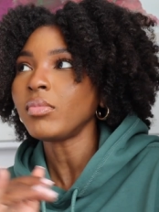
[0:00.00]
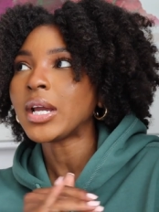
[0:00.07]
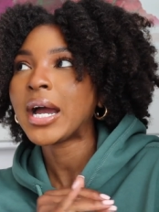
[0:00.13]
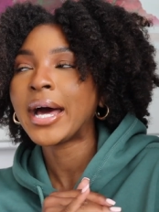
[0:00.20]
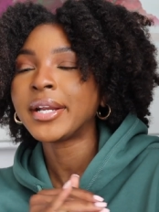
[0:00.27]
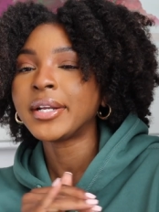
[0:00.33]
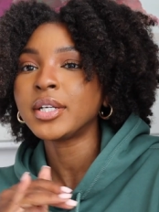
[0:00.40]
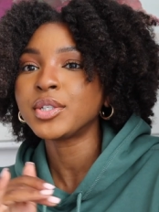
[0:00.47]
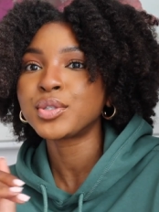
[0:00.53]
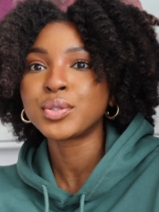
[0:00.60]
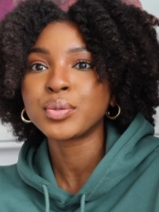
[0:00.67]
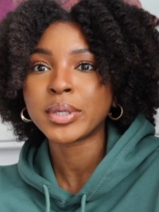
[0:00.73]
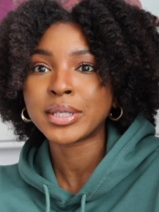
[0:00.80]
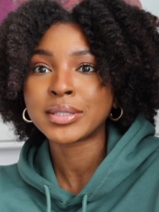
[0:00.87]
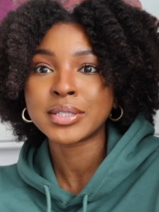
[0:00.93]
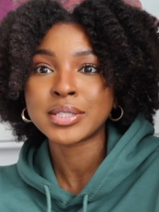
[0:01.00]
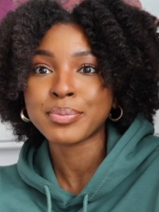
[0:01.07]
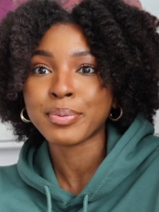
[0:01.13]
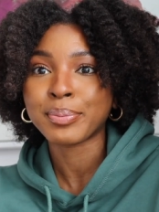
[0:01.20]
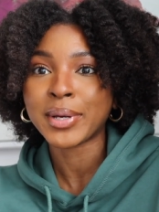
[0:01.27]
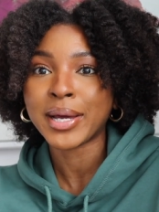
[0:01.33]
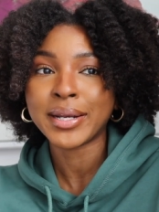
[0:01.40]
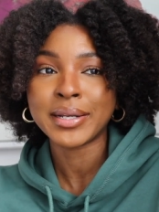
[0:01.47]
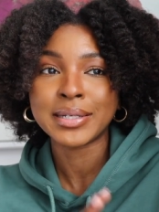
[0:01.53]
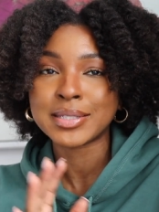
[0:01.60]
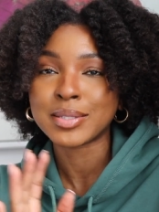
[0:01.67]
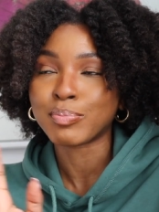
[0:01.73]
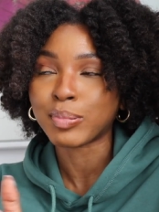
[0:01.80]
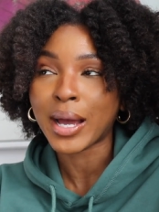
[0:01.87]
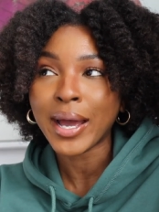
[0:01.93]
I didn't need to do anything to prepare I didn't need
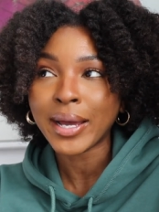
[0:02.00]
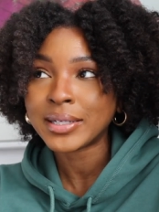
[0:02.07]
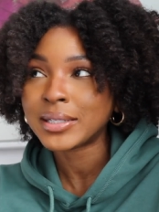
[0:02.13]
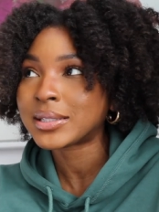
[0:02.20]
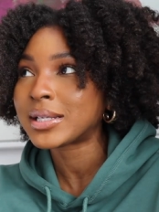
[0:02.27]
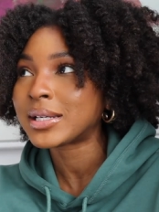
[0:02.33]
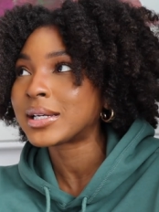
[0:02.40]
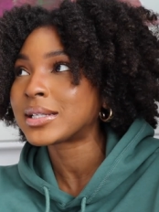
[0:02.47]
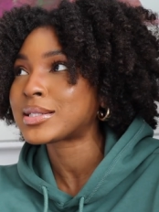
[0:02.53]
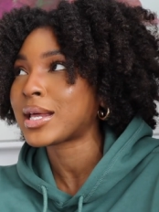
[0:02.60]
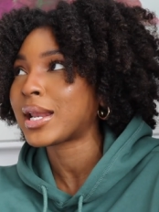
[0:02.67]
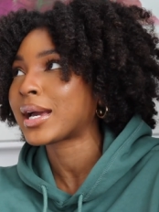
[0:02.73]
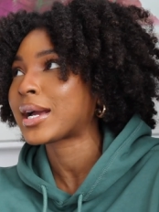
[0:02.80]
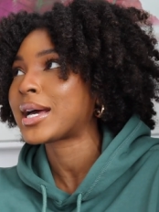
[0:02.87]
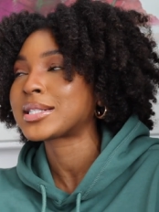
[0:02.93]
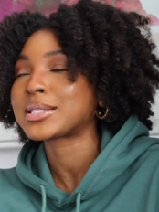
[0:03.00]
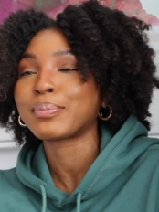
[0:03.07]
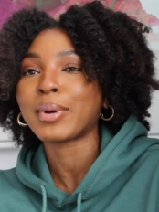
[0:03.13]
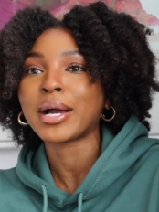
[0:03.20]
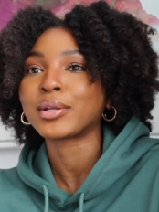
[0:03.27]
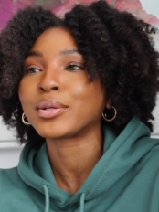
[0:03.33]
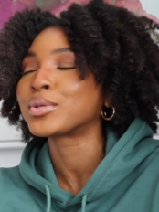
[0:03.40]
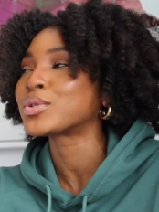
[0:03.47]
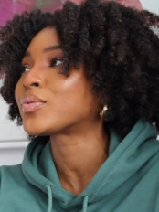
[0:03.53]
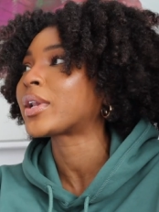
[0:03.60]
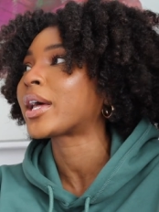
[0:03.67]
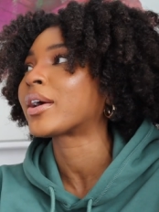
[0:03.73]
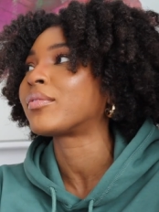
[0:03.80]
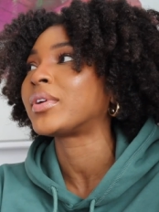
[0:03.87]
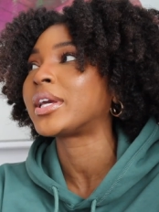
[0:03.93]
to buy anything it's not like I had to buy clothes for
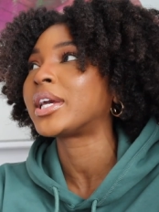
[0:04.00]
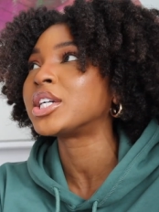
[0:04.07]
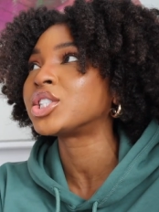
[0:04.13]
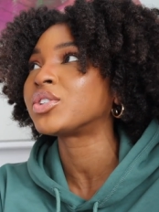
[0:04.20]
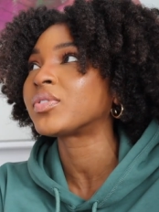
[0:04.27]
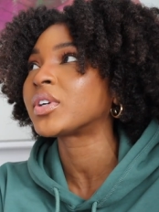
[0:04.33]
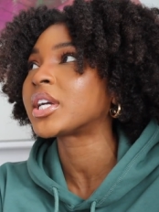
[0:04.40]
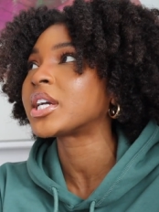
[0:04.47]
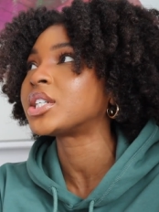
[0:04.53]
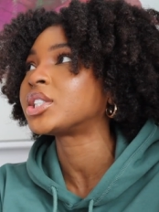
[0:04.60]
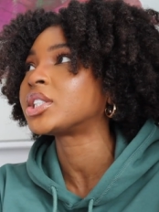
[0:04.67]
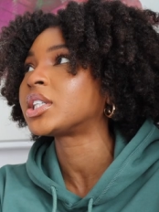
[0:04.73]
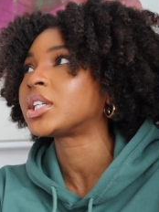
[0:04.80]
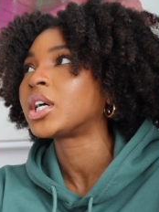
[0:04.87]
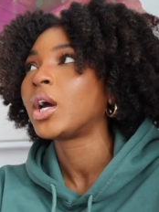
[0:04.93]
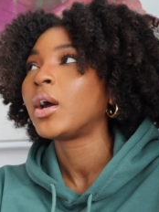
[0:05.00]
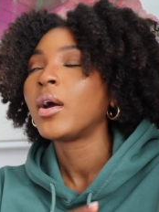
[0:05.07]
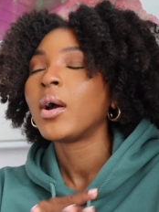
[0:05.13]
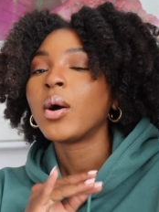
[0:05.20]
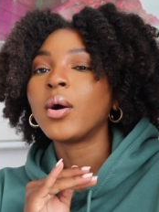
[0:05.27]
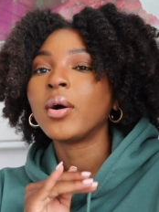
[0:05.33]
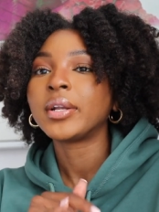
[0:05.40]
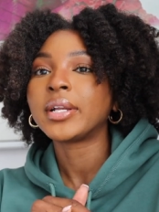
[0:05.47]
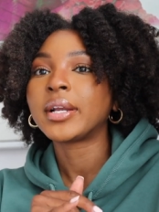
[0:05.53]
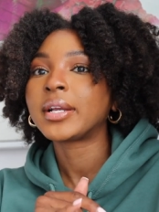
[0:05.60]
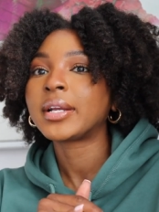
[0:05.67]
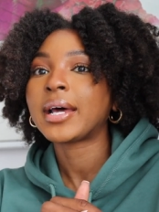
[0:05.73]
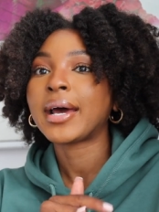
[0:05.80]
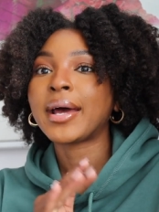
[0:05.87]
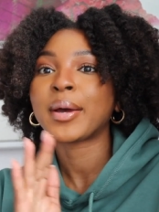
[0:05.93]
like a vacation vacation or none
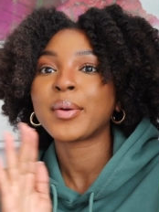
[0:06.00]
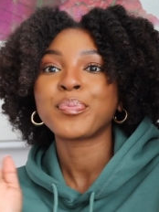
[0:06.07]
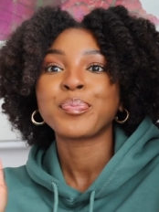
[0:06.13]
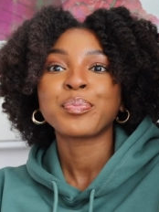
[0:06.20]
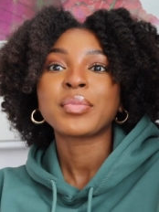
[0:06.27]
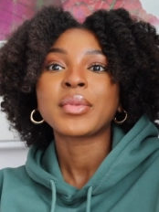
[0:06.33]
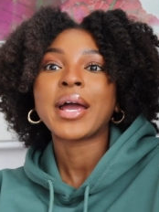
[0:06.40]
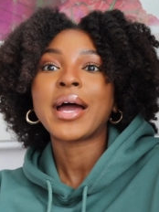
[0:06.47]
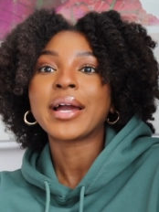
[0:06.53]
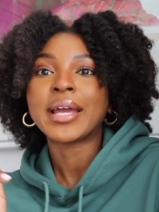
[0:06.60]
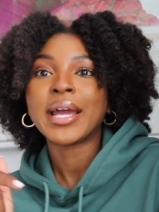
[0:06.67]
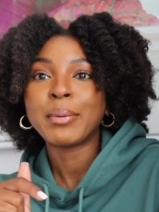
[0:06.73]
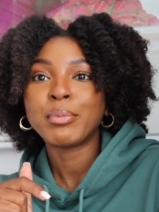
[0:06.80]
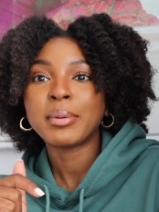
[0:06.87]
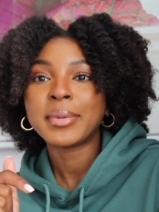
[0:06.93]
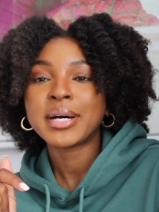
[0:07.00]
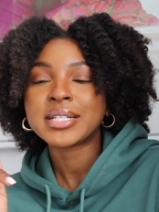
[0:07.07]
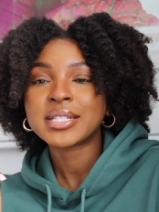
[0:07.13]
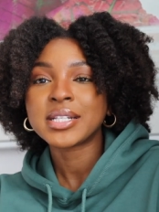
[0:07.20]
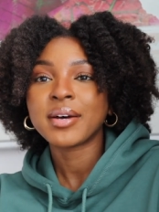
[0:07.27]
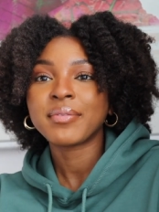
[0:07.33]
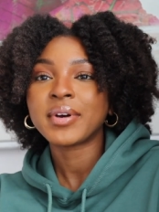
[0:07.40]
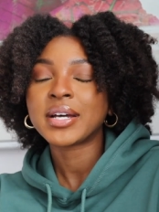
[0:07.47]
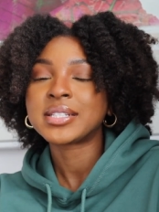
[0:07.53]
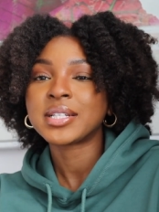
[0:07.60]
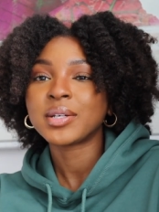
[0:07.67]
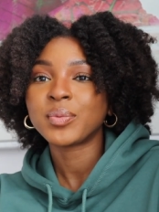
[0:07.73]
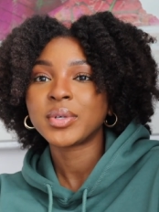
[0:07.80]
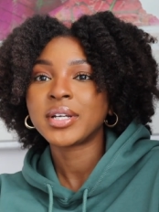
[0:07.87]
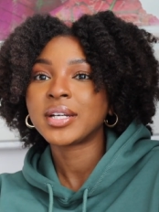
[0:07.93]
of that I came with my stuff, I
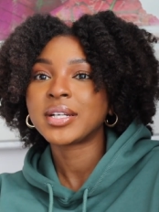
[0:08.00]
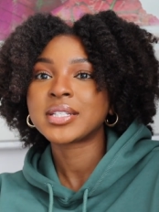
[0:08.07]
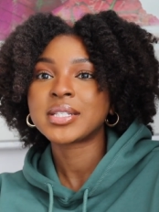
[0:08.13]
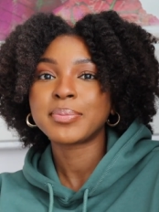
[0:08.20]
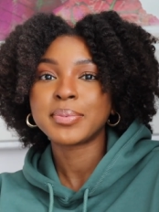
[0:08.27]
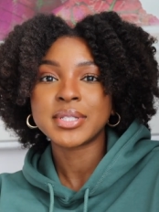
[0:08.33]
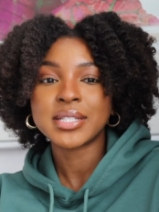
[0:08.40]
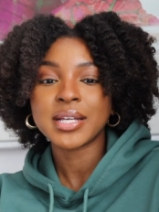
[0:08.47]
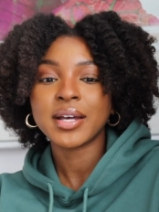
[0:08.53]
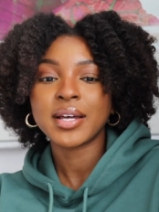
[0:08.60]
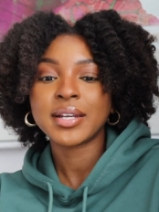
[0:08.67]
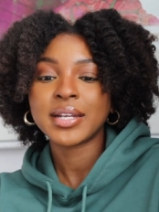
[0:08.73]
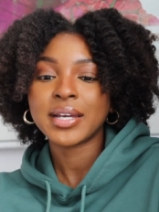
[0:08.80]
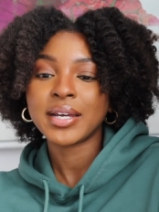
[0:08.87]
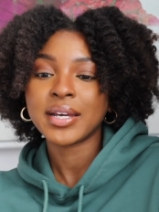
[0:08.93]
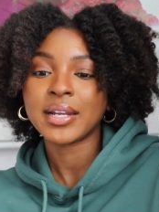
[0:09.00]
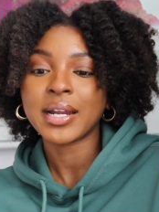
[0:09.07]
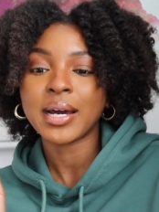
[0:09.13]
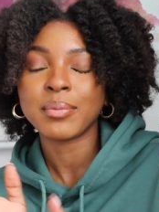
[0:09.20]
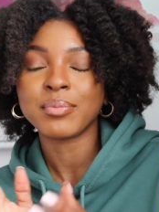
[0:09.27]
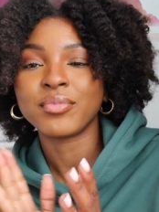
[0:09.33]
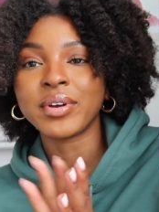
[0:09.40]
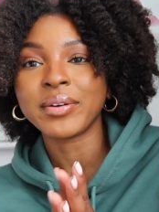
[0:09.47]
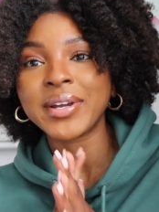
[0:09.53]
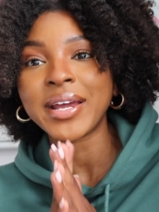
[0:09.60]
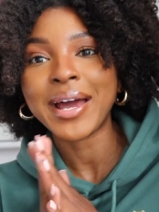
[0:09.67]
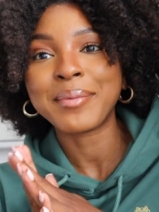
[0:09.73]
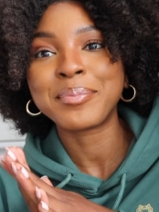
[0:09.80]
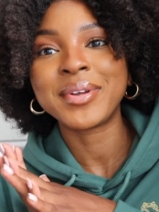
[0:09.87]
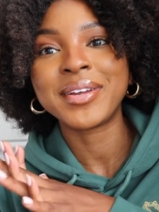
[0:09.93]
did what needed to be done, and I'm very
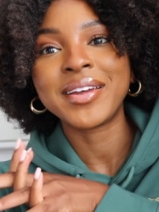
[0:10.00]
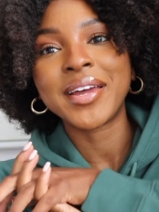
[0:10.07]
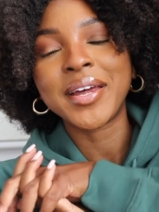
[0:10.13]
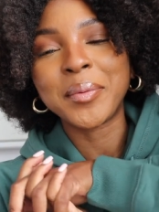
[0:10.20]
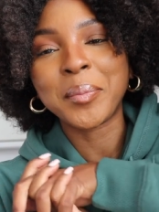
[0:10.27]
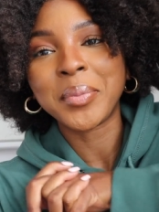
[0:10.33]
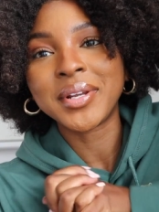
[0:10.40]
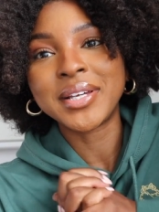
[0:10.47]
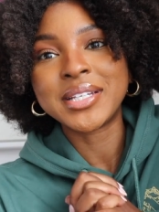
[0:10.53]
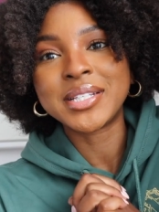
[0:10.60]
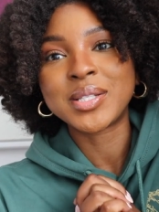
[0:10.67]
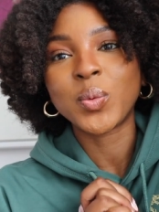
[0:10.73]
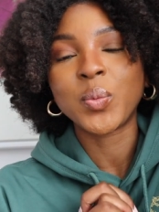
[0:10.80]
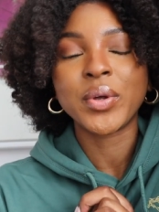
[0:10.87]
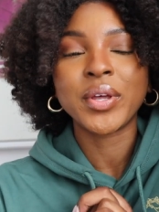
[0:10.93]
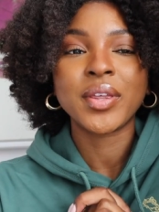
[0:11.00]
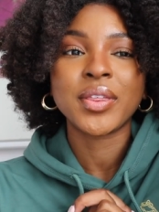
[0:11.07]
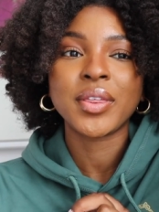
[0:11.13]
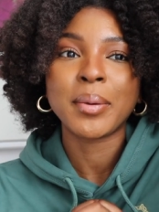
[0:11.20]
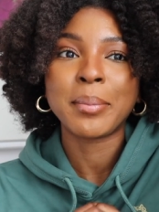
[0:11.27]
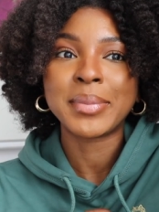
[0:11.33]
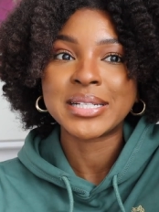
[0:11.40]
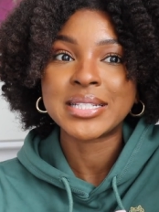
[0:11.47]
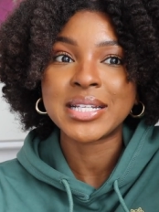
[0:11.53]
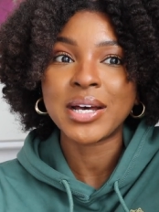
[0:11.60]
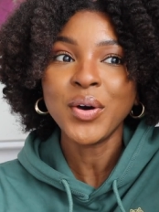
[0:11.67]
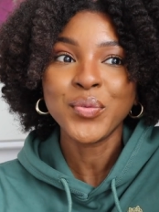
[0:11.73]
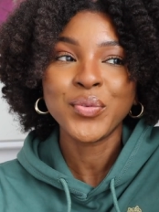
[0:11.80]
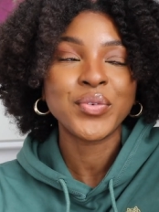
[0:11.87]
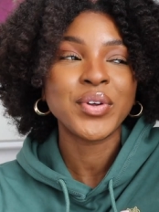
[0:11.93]
happy and pleased with
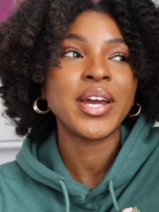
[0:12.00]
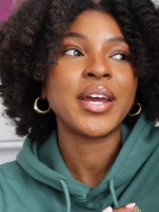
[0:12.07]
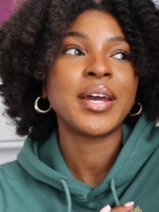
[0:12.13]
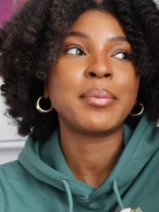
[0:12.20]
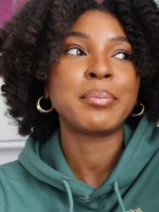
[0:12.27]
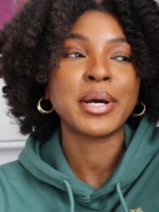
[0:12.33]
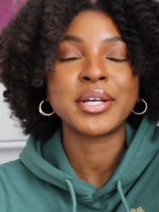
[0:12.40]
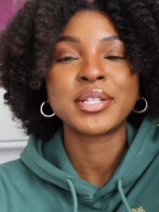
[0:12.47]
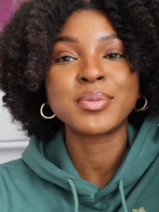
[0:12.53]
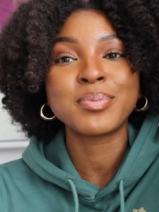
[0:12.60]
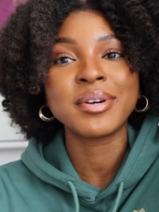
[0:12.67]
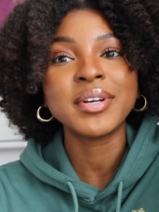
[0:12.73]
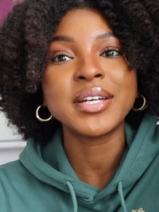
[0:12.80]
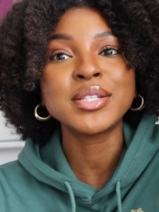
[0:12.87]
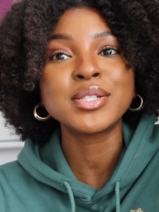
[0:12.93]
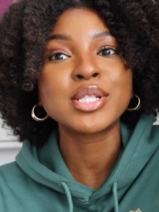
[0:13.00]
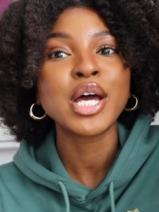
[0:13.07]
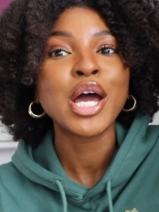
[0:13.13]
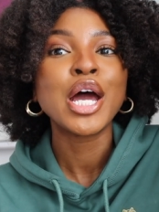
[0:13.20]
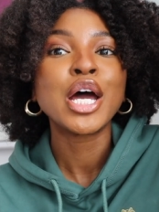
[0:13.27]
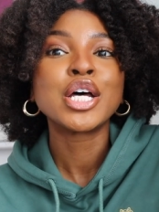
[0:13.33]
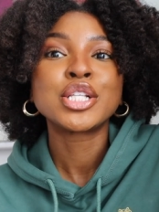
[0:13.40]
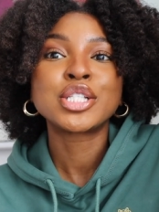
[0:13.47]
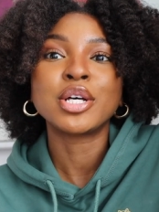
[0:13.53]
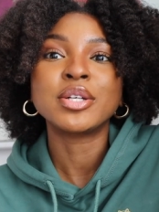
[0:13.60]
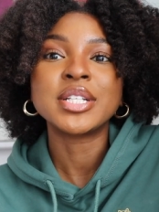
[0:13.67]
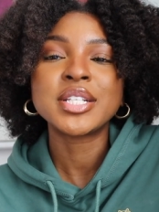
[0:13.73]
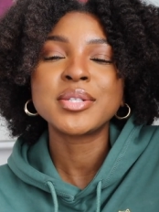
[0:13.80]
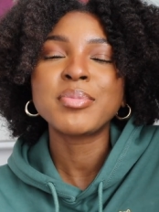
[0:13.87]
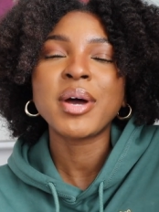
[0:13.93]
myself and my experience. So
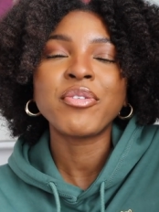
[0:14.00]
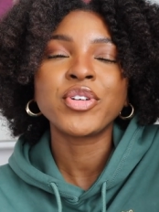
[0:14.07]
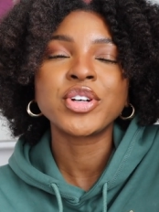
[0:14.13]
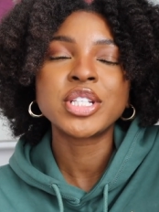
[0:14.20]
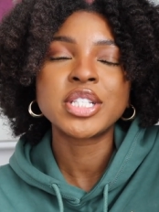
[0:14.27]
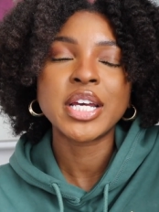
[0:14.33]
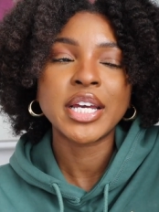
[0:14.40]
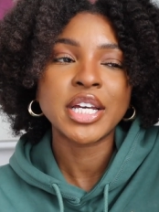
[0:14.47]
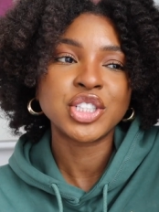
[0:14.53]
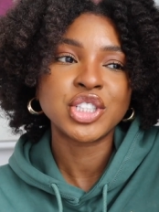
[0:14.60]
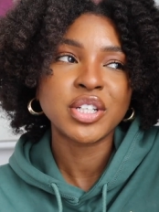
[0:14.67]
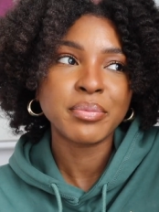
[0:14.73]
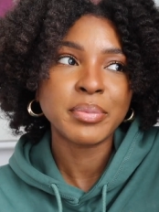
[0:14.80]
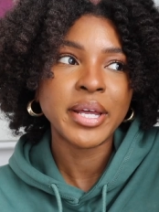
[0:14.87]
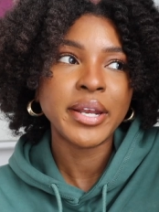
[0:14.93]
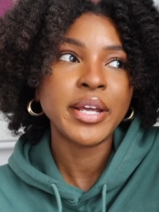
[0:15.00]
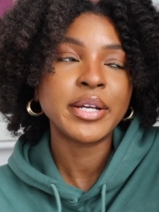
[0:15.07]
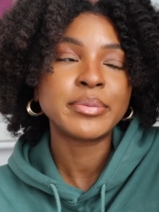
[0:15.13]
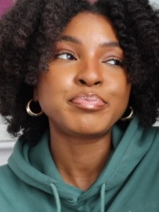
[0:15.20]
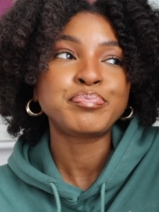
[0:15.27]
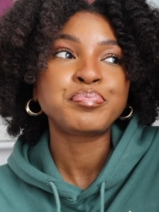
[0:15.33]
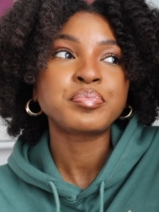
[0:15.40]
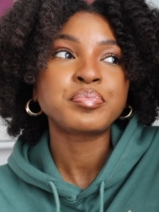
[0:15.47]
this is my first staycation of many.